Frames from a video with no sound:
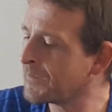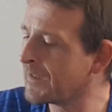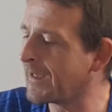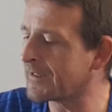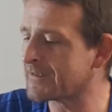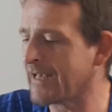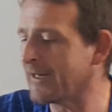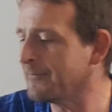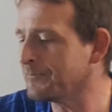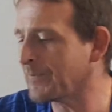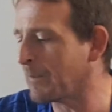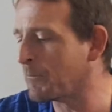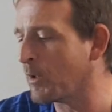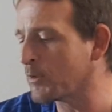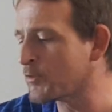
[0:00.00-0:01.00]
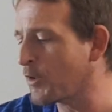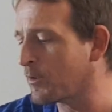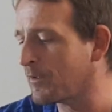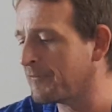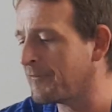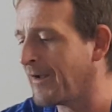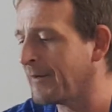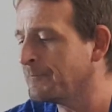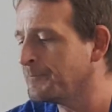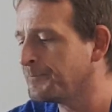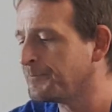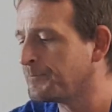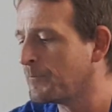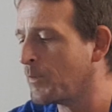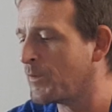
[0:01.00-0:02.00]
Like I said, I'm not a chocolate fan,
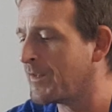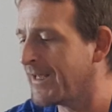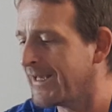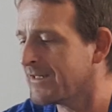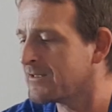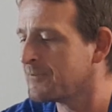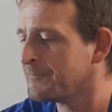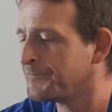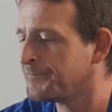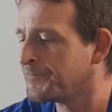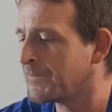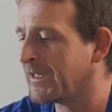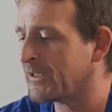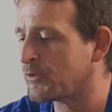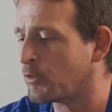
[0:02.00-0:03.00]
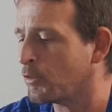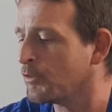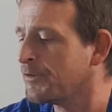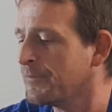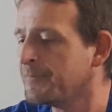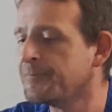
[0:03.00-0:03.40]
but this is good.